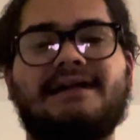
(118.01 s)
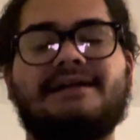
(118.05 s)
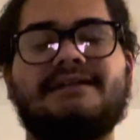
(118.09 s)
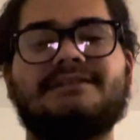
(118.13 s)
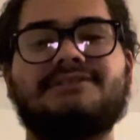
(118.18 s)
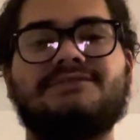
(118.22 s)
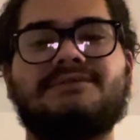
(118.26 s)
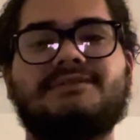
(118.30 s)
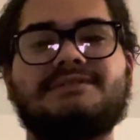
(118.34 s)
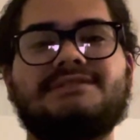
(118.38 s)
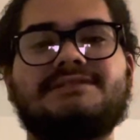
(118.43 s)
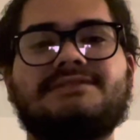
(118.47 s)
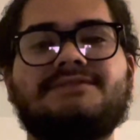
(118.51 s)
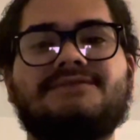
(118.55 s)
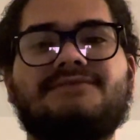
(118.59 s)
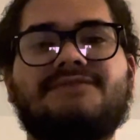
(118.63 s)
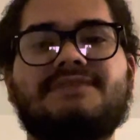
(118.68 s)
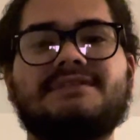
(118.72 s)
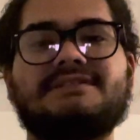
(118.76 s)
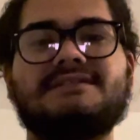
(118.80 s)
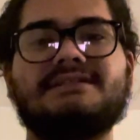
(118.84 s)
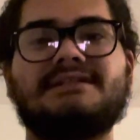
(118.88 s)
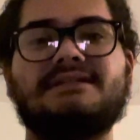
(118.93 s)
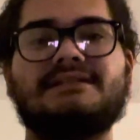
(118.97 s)
Because once you
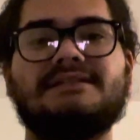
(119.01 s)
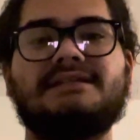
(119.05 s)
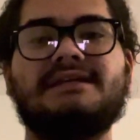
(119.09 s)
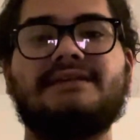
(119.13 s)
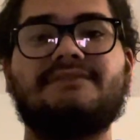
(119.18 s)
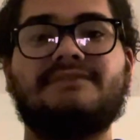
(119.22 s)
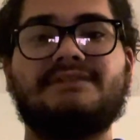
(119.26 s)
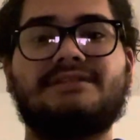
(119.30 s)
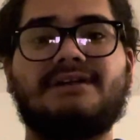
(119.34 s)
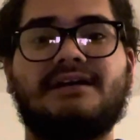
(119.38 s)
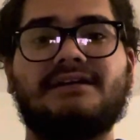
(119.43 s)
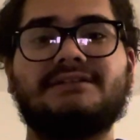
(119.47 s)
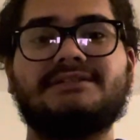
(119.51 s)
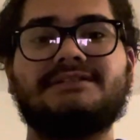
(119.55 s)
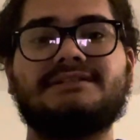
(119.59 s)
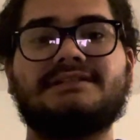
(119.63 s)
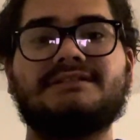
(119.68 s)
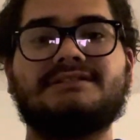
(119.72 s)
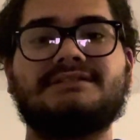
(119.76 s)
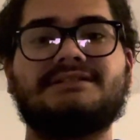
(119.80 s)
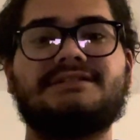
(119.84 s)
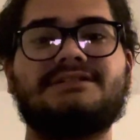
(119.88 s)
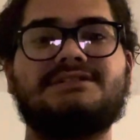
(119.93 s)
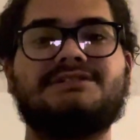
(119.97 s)
physically, if the doctor
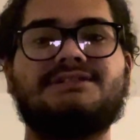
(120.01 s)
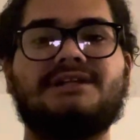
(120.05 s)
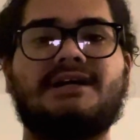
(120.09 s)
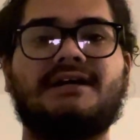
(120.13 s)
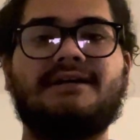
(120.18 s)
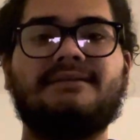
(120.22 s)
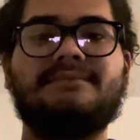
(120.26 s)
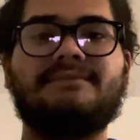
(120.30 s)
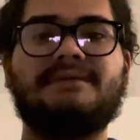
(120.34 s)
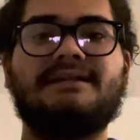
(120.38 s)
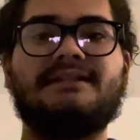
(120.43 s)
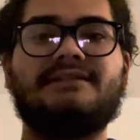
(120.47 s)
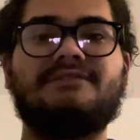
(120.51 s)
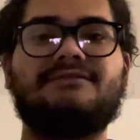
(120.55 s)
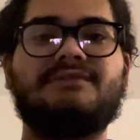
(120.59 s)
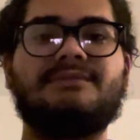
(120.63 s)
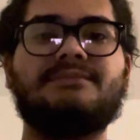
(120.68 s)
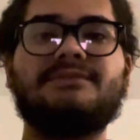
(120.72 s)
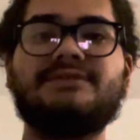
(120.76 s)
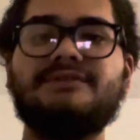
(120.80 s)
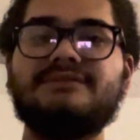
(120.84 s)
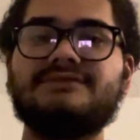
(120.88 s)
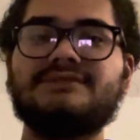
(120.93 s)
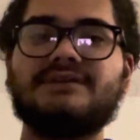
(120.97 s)
does a good job and
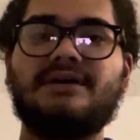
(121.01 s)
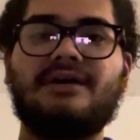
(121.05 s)
removes